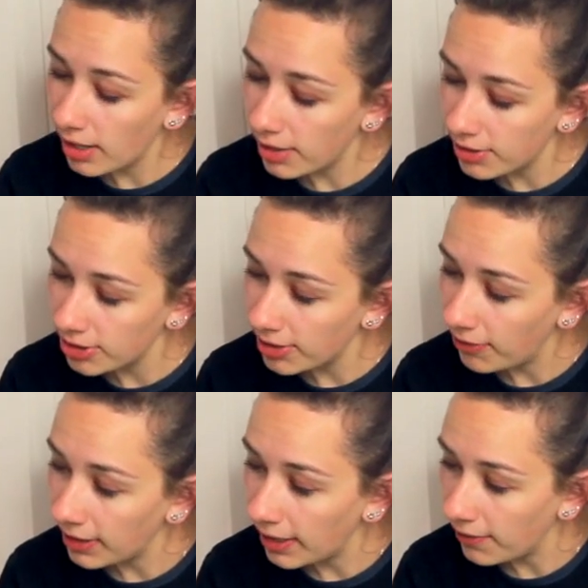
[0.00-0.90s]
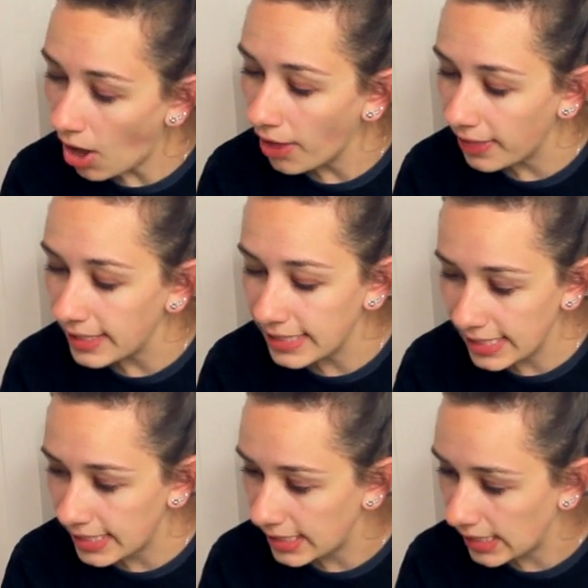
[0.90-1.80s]
a little certificate of
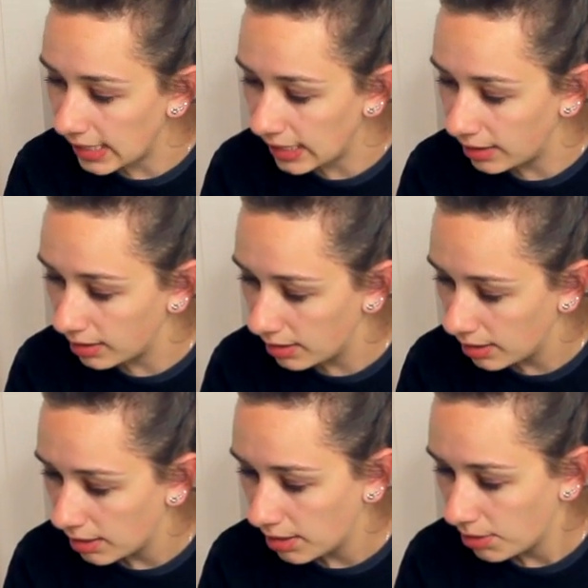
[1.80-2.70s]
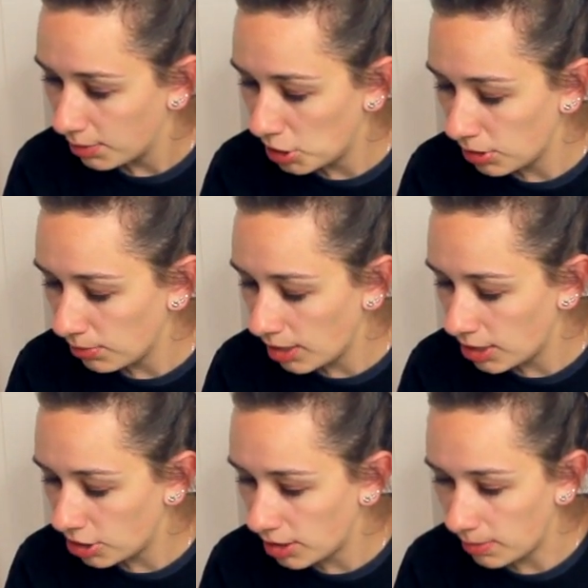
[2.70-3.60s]
authenticity, which is
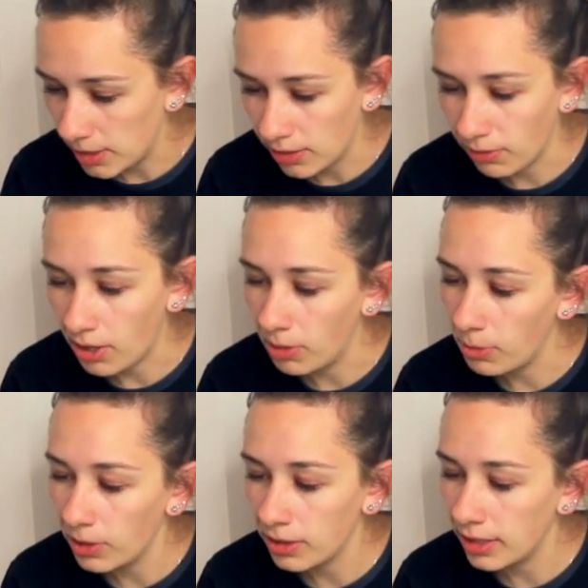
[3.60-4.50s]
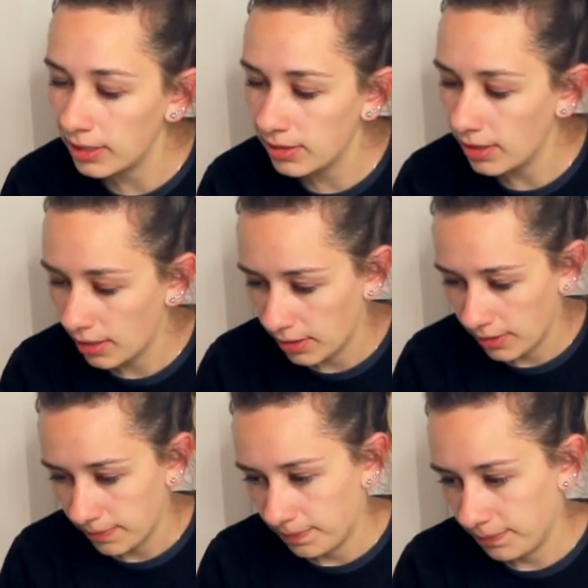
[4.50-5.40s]
really just a piece of cardboard that's
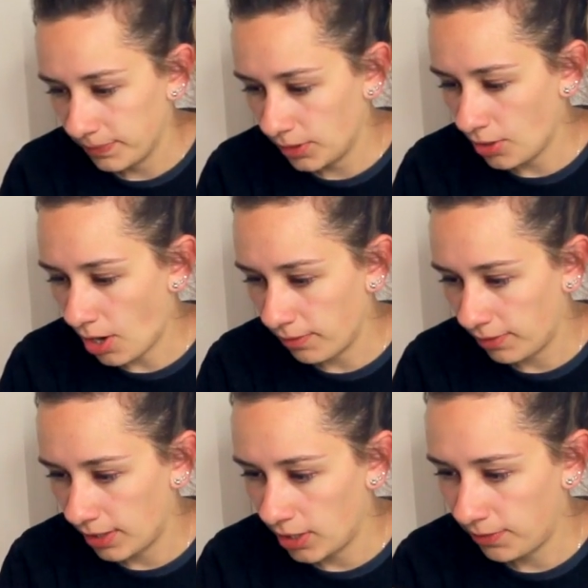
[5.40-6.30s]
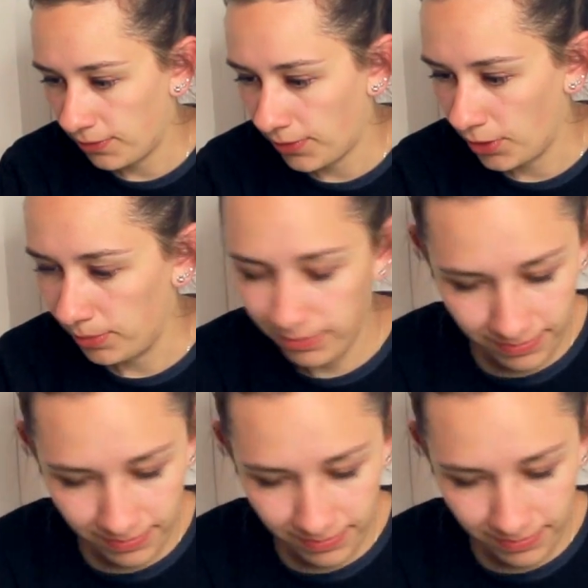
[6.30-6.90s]
not very firm.